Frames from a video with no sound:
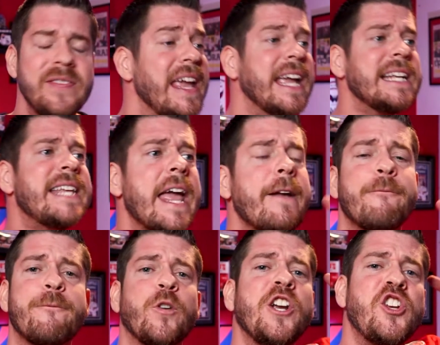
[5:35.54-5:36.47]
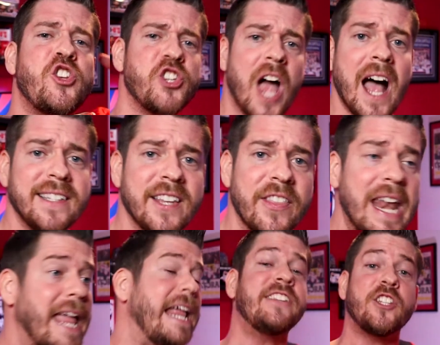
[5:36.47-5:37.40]
They can take free shots at the
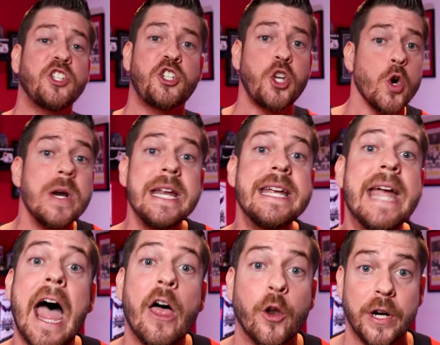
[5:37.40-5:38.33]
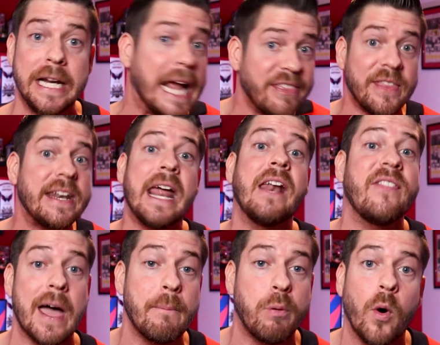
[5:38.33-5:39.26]
net. It's a shooting gallery at the net
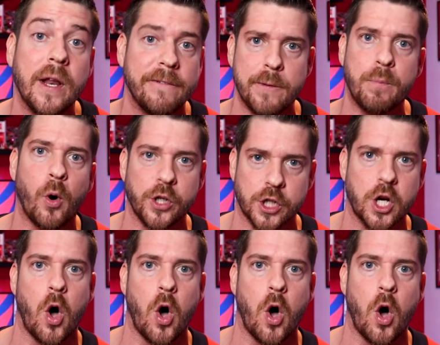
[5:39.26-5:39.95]
at that point if you pull your